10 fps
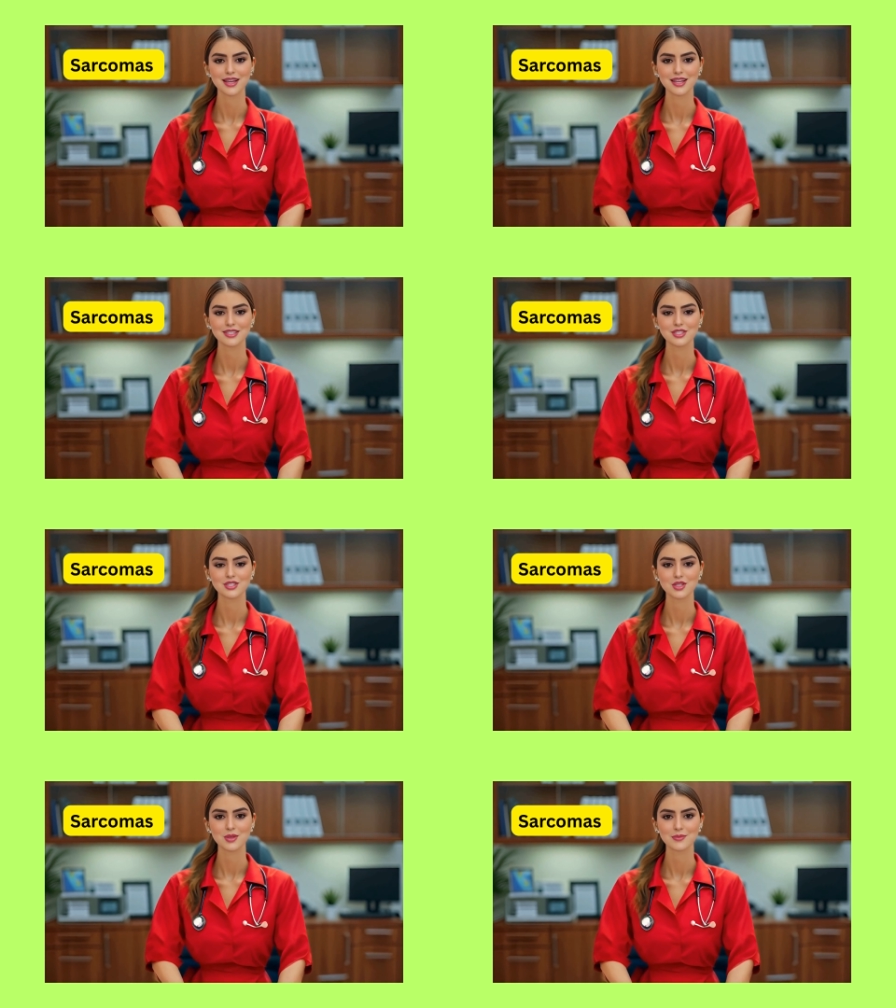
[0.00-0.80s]

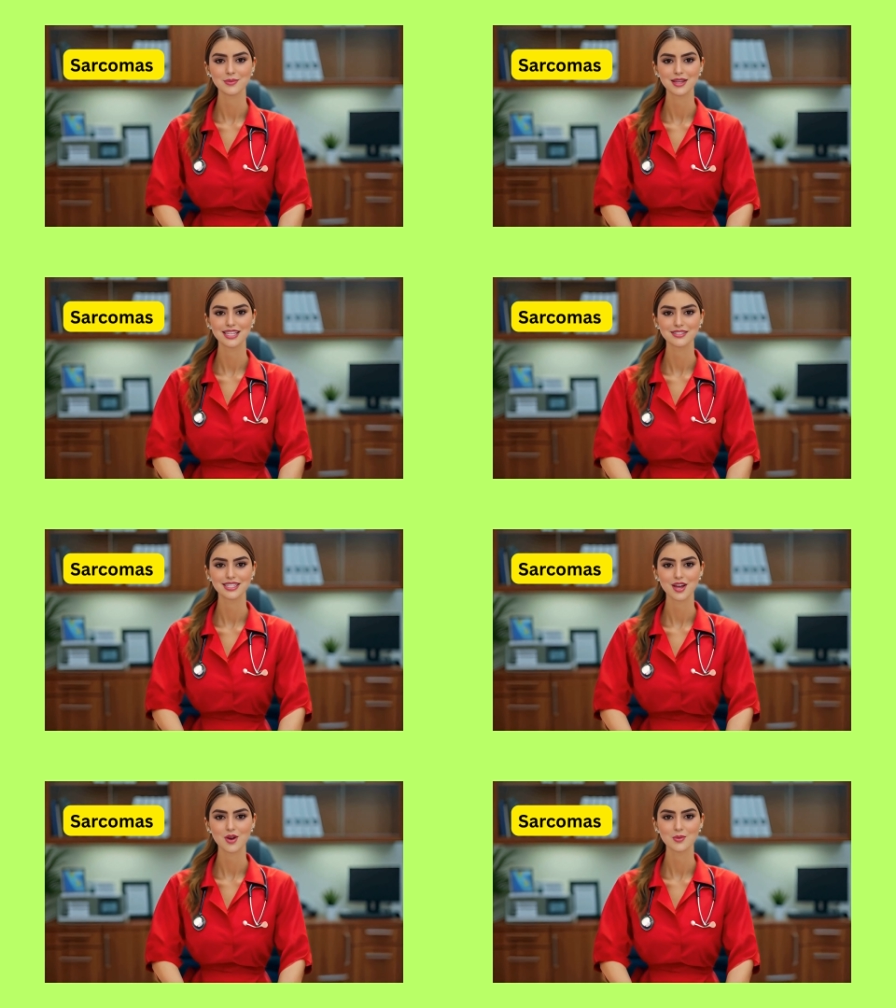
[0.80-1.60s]
Surgery remains
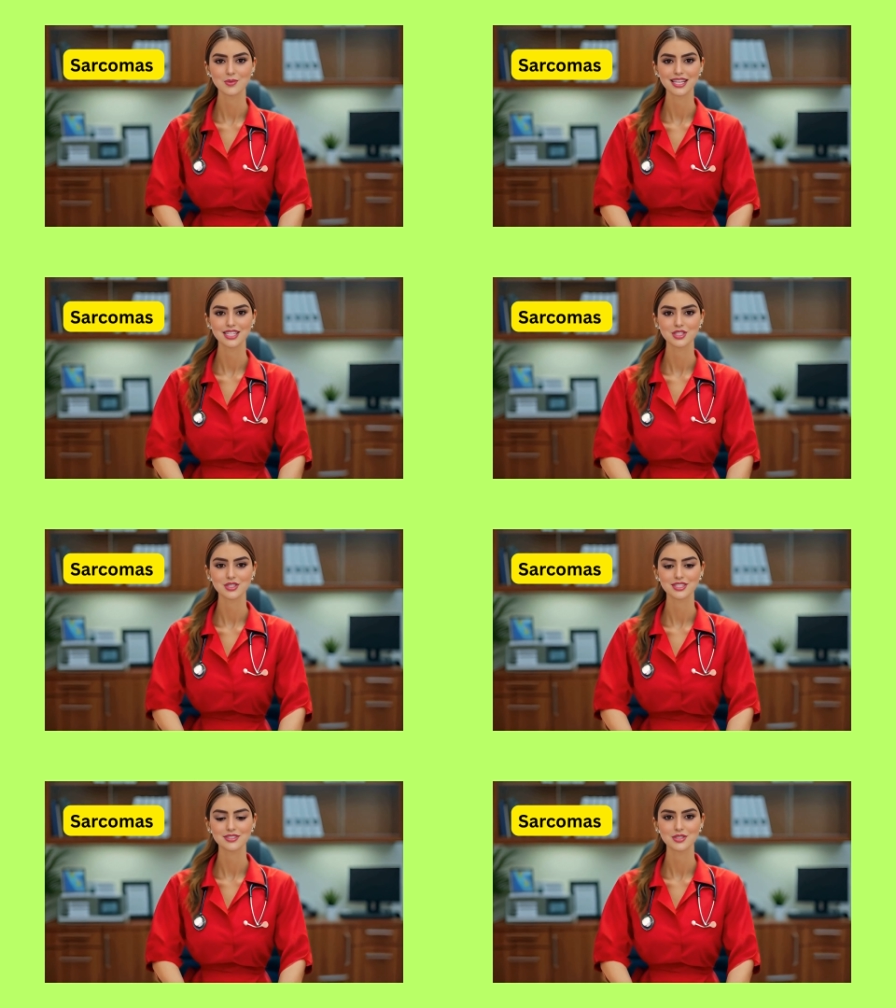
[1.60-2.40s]
the only
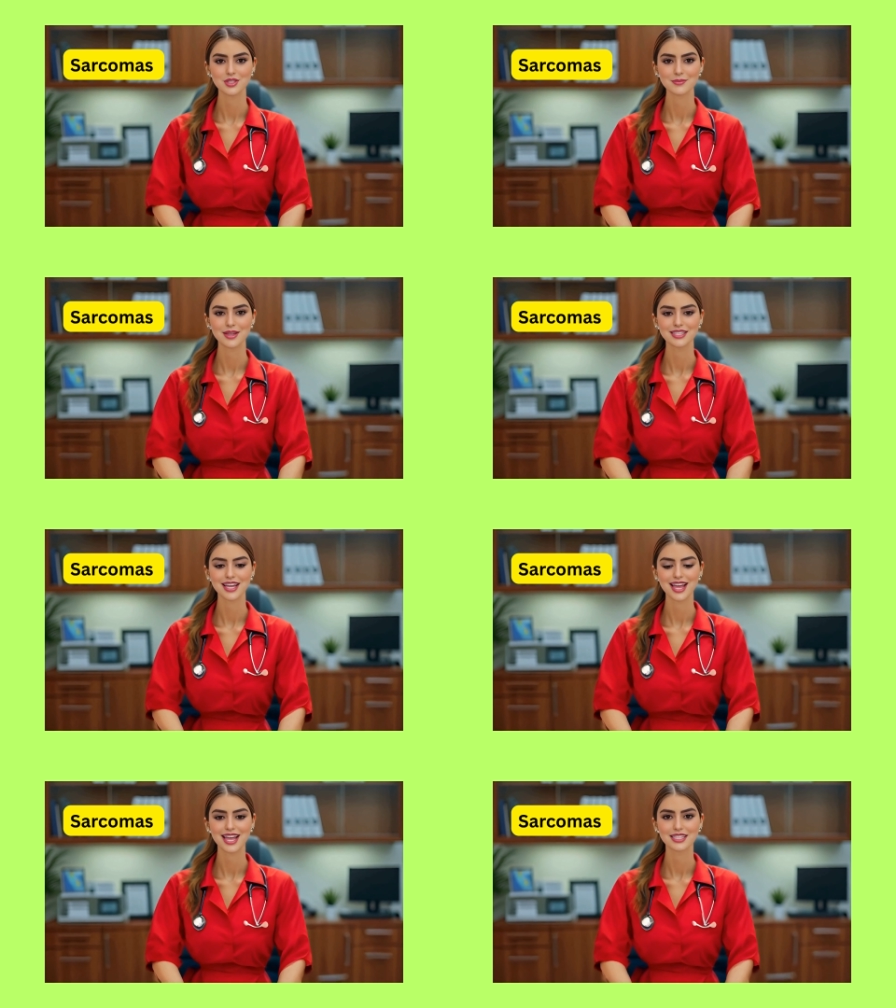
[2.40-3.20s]
curative treatment,
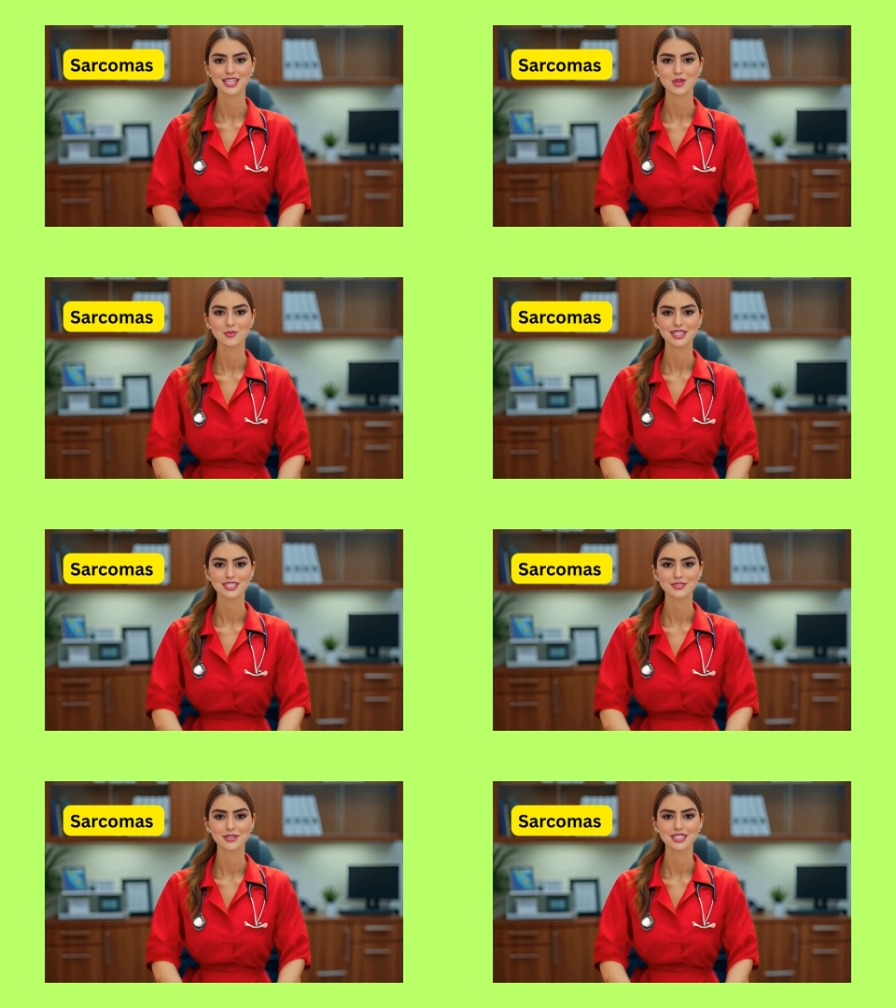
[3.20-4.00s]
and
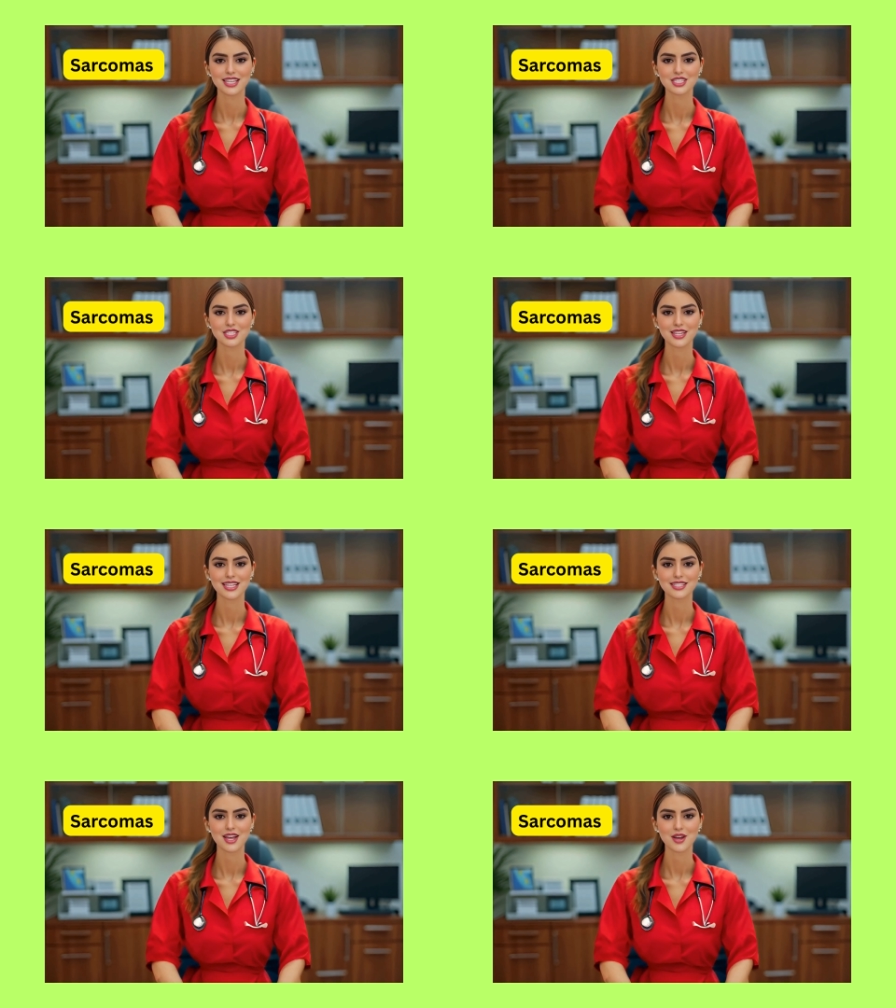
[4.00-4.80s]
aggressive resection
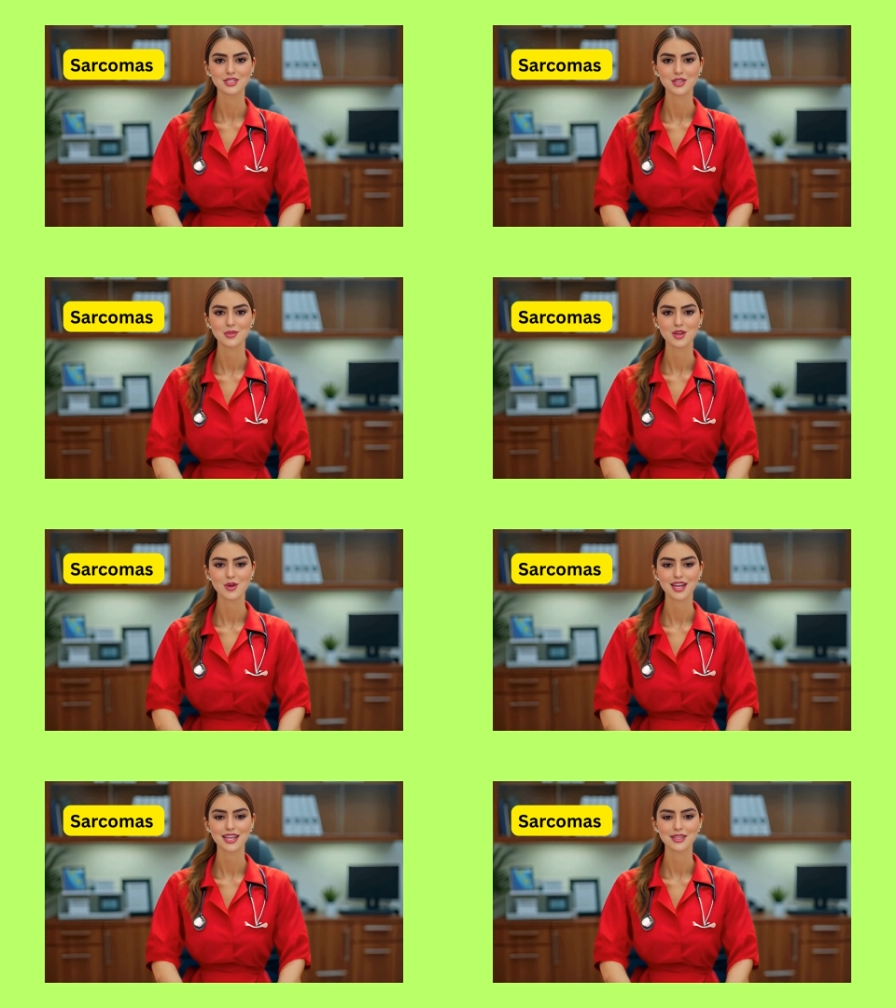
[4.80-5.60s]
is often
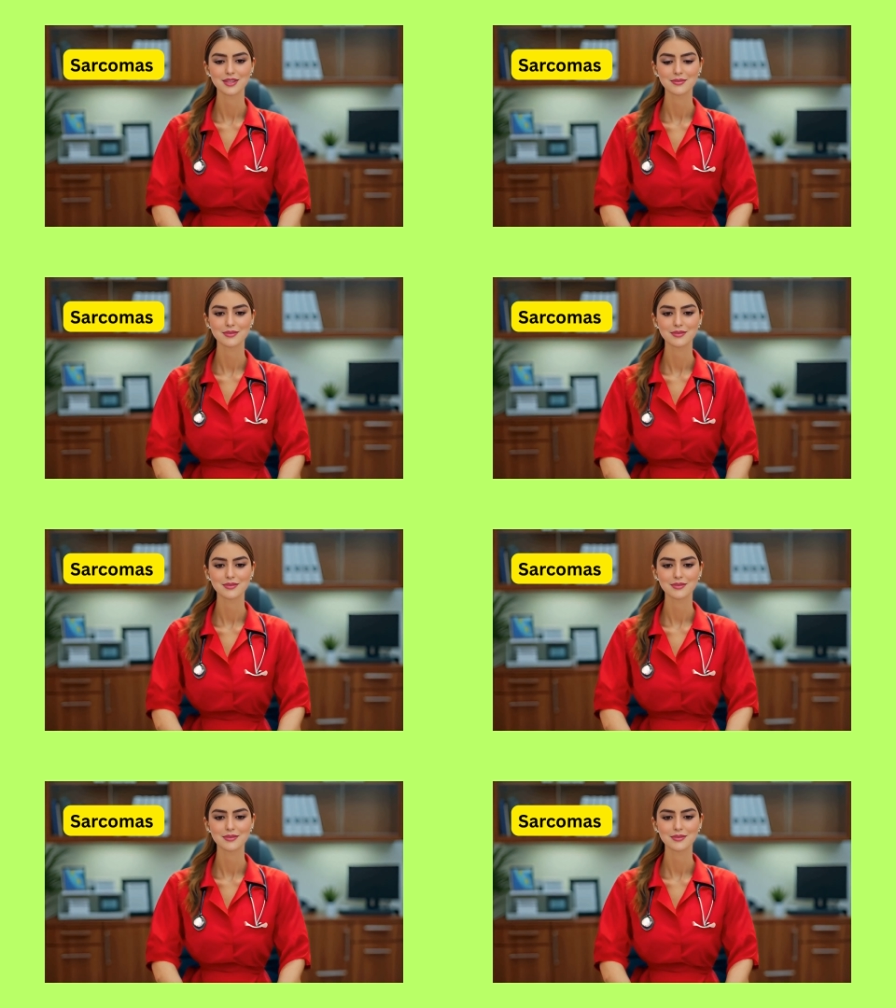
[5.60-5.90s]
required.